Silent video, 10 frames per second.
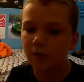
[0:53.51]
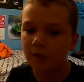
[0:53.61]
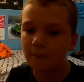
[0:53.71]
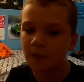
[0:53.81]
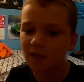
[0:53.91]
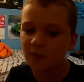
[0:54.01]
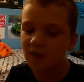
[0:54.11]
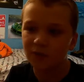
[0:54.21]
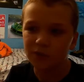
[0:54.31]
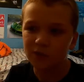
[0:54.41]
It might be
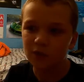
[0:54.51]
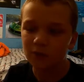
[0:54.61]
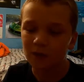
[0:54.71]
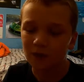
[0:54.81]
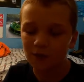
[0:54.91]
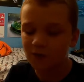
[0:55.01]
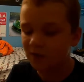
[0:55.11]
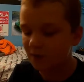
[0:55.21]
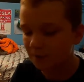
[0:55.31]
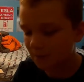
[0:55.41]
every 2
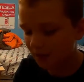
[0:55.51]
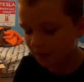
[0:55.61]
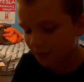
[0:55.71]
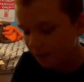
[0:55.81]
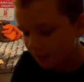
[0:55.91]
months. It might